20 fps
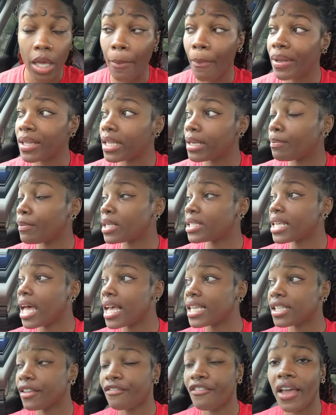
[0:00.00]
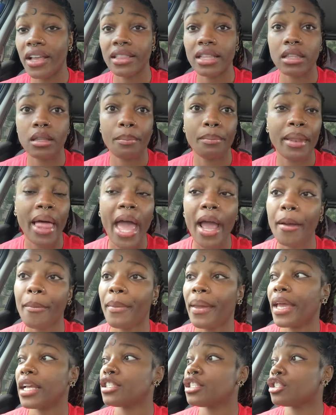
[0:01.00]
But the, besides the fact that the black
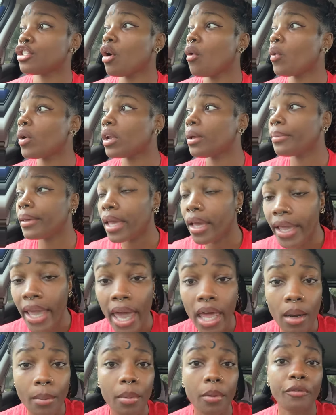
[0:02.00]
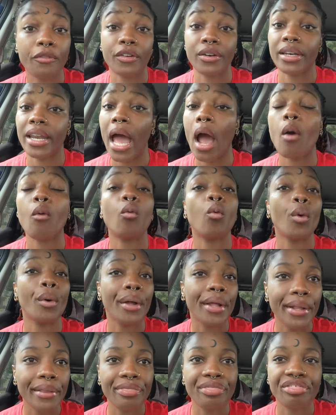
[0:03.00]
man just don't want to be accountable for not
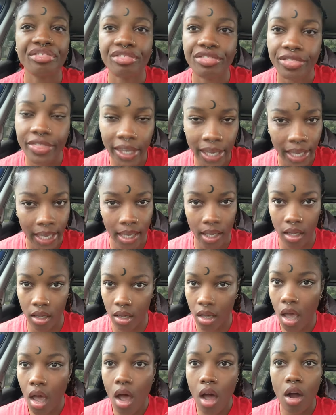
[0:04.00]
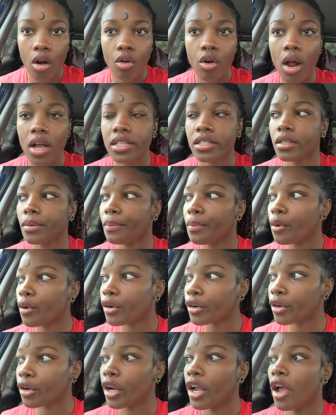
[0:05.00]
one thing across the
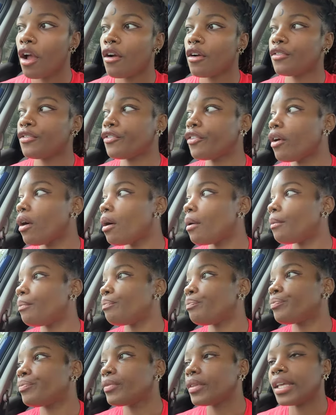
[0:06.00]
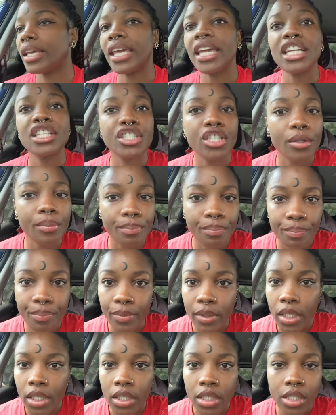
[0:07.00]
border from Egypt
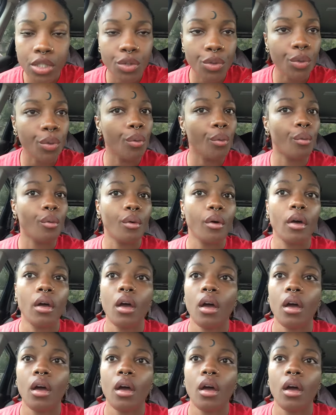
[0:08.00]
to